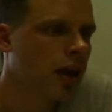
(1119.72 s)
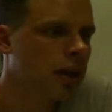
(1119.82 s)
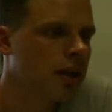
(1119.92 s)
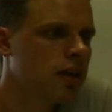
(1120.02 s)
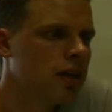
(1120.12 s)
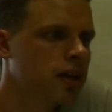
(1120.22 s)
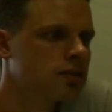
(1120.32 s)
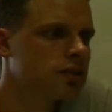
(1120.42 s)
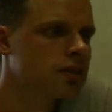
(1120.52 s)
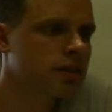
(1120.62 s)
And here you can
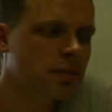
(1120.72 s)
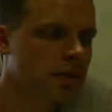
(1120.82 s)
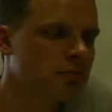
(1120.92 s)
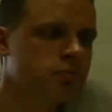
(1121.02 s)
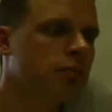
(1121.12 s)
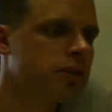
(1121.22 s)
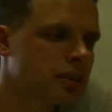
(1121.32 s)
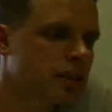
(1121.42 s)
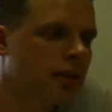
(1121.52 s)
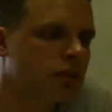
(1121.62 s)
see something you probably
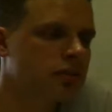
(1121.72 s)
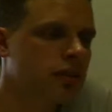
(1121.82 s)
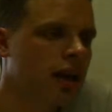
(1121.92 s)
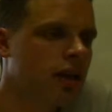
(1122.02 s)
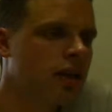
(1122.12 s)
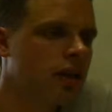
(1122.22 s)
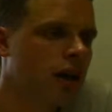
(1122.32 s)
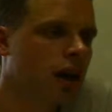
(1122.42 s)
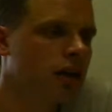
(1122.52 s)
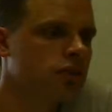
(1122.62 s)
just take for granted.
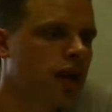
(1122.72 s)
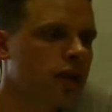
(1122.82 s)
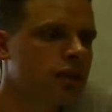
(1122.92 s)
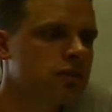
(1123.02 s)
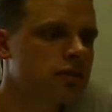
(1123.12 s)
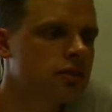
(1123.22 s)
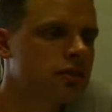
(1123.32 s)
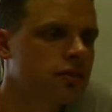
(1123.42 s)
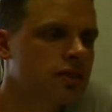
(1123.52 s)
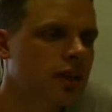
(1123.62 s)
I can create an instance
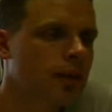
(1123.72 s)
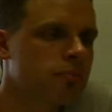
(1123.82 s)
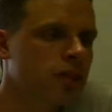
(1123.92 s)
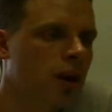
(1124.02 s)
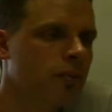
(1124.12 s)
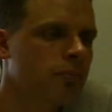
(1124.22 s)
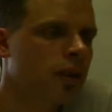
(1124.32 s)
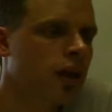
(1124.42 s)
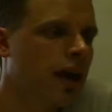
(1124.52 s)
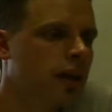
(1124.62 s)
of the subtype
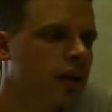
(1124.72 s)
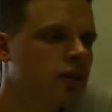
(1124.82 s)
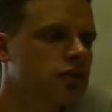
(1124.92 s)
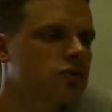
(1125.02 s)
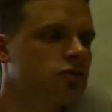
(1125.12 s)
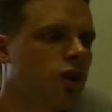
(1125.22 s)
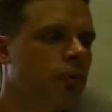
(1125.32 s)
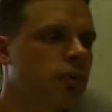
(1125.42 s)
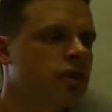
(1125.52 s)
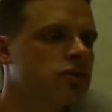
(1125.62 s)
and I can
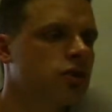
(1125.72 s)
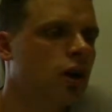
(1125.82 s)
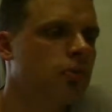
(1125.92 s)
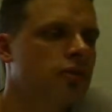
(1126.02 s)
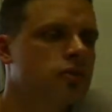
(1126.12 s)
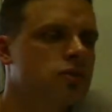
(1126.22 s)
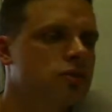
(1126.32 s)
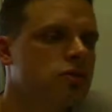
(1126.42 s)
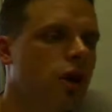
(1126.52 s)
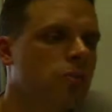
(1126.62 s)
ascribe it the
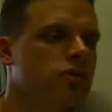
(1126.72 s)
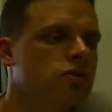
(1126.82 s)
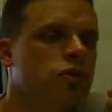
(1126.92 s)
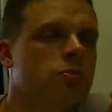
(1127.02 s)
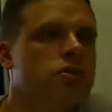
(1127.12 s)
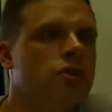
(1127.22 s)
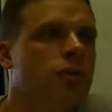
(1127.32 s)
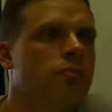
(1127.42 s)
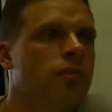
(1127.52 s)
type of the supertype.